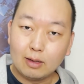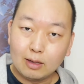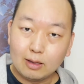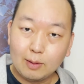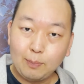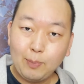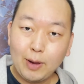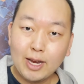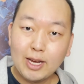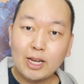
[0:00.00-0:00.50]

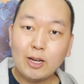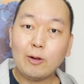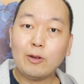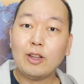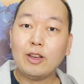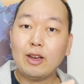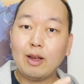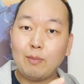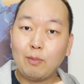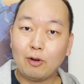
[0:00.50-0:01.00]
depending on the
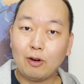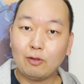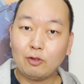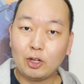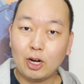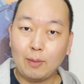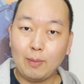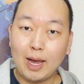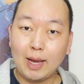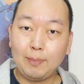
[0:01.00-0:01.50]
number of
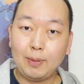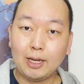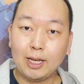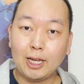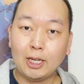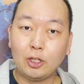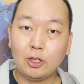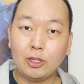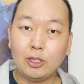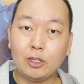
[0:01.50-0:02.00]
job
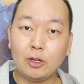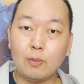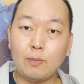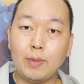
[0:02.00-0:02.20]
applications you're